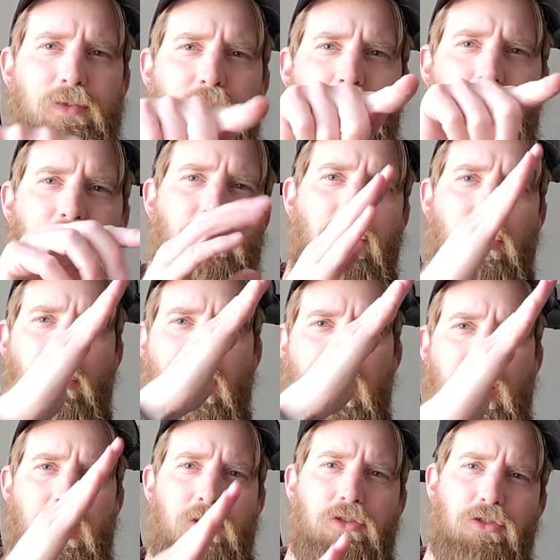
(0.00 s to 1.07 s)
There's no
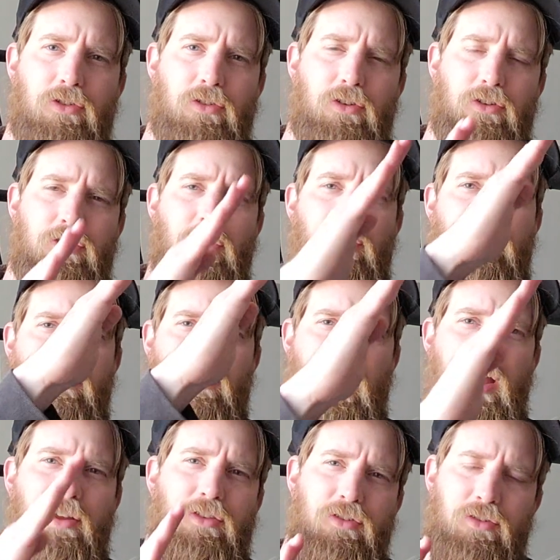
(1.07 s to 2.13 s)
edge, there's no
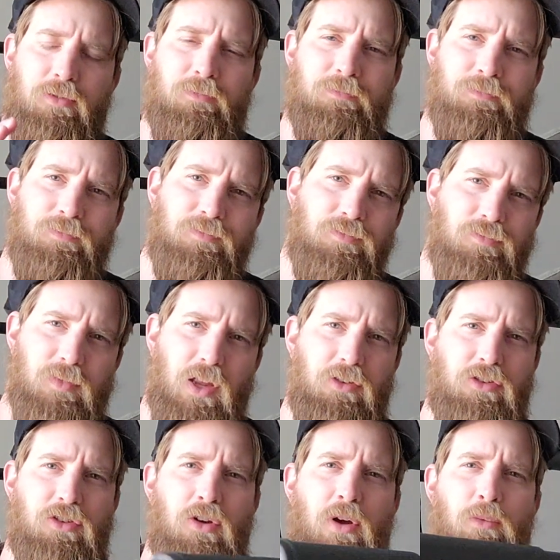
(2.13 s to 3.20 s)
flats. And
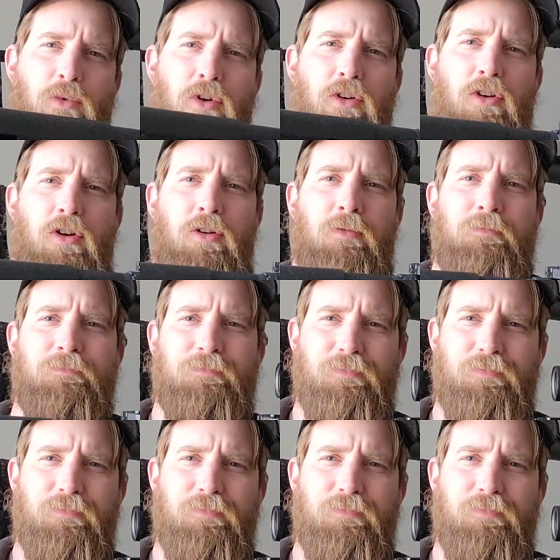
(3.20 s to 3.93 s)
so I wonder